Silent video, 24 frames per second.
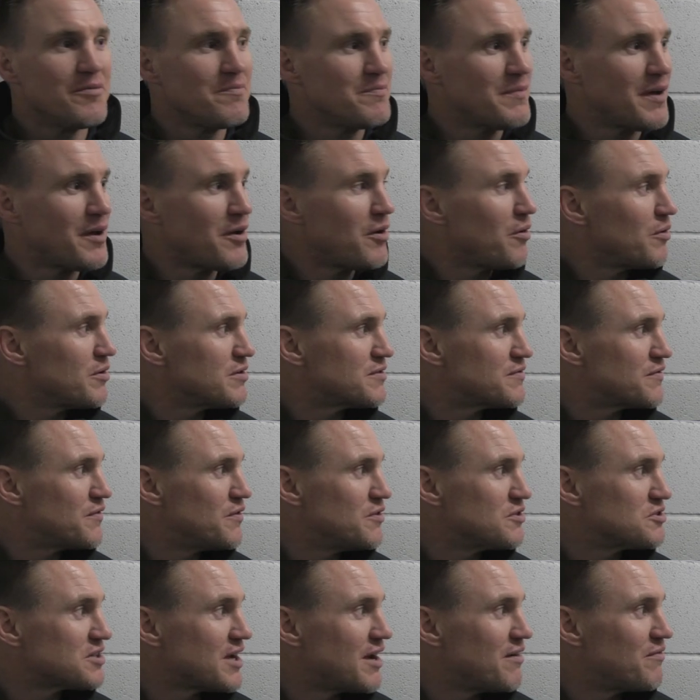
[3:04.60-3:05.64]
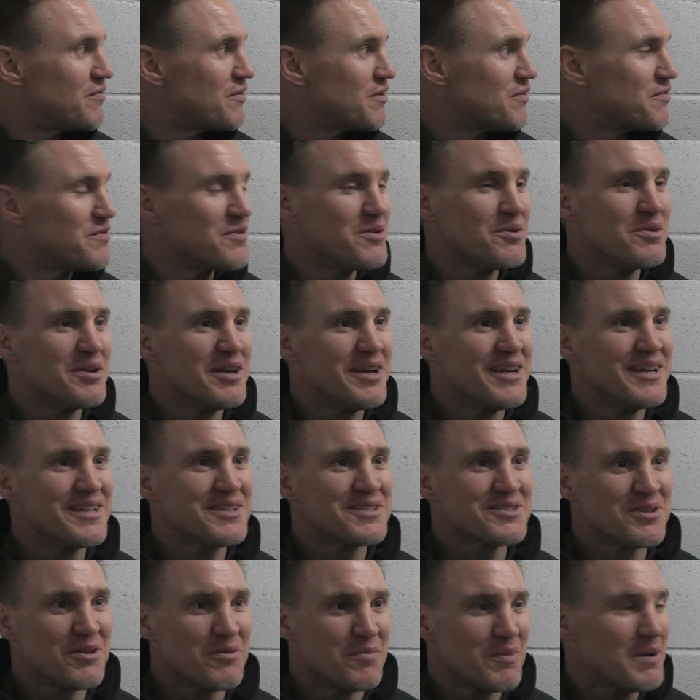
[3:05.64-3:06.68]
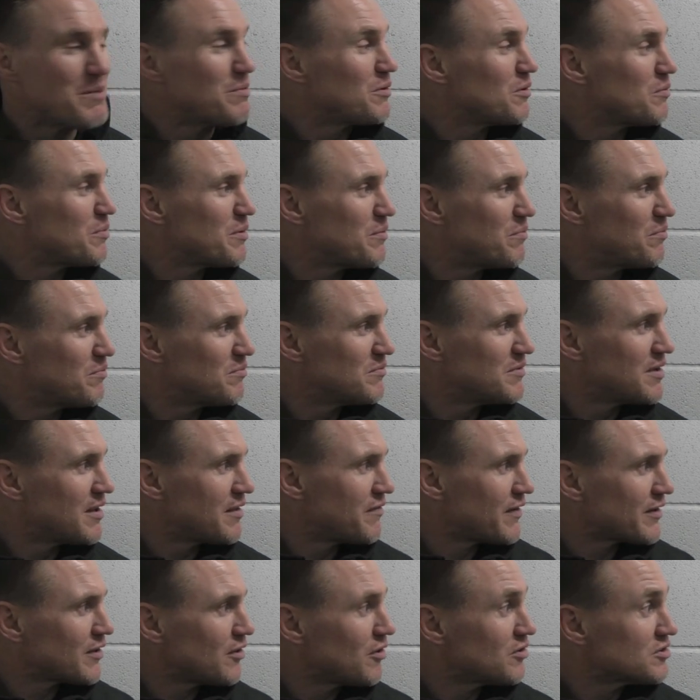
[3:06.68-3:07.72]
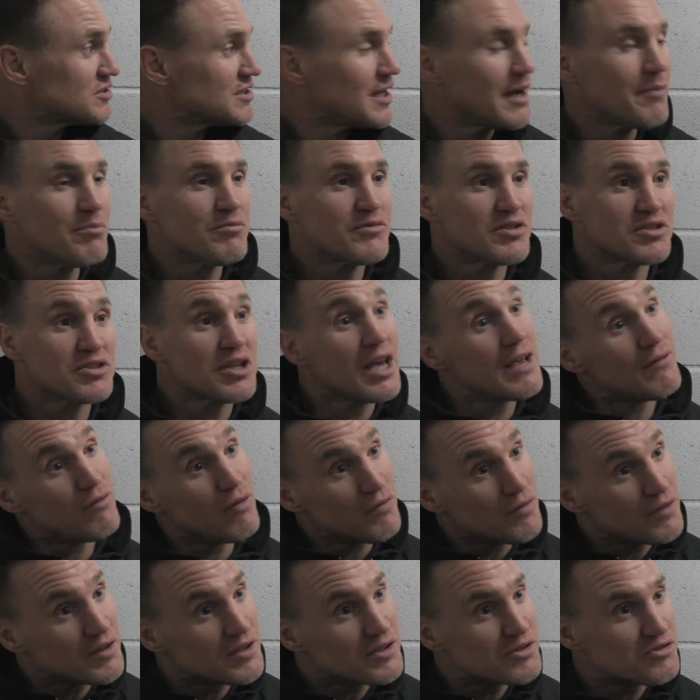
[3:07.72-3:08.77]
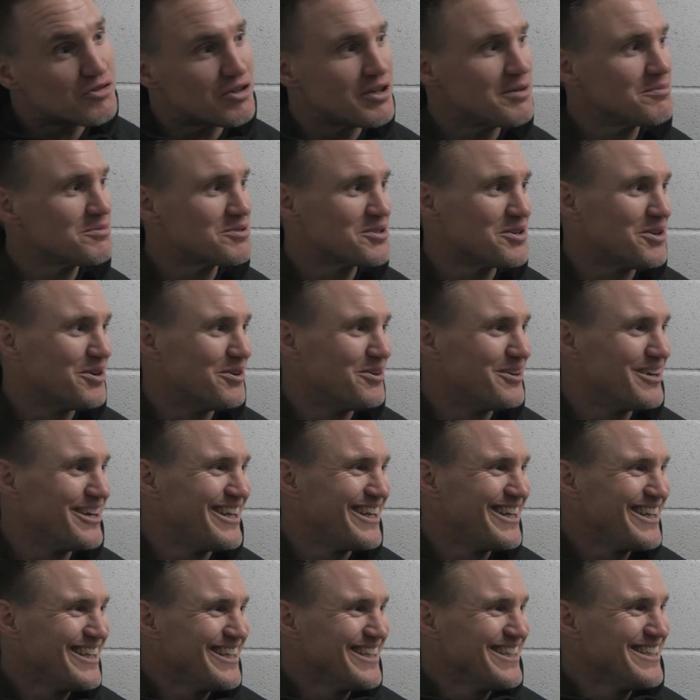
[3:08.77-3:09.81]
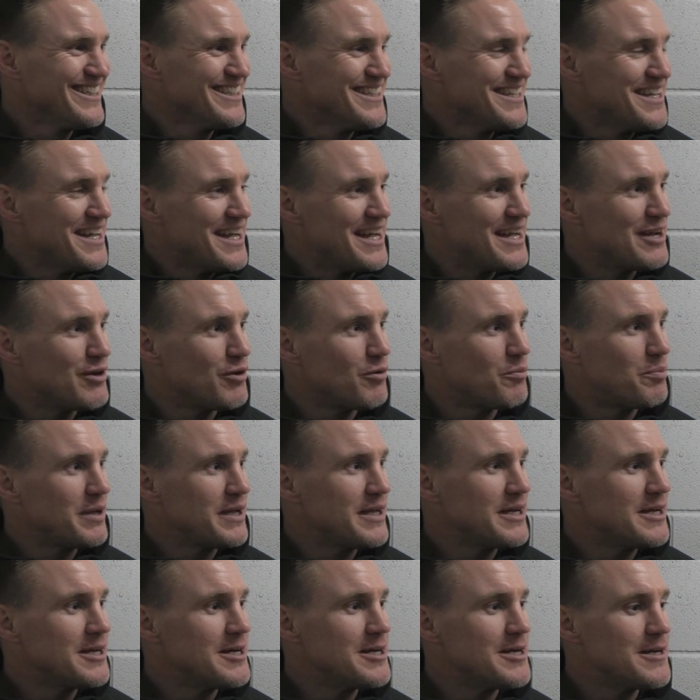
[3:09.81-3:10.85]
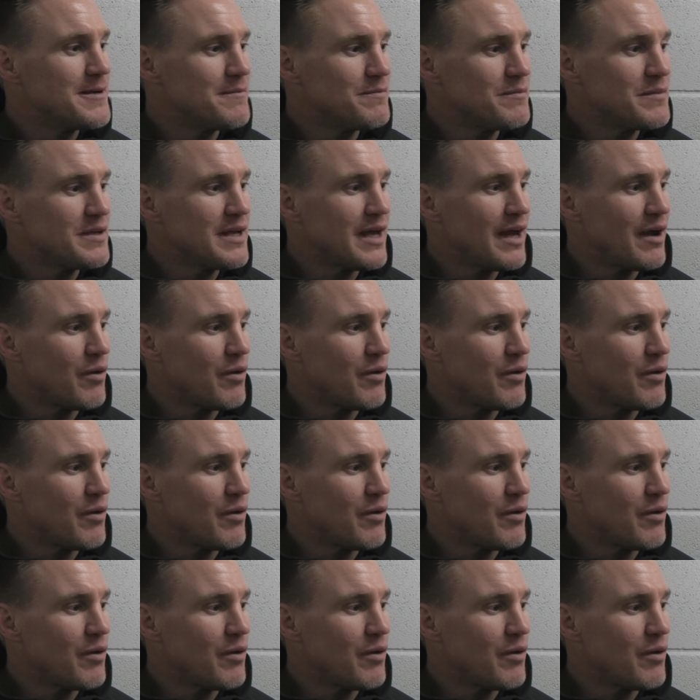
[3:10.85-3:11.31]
and I know it's first time for a few years, so people have had a long time to save up for this trip, so it'll be I'm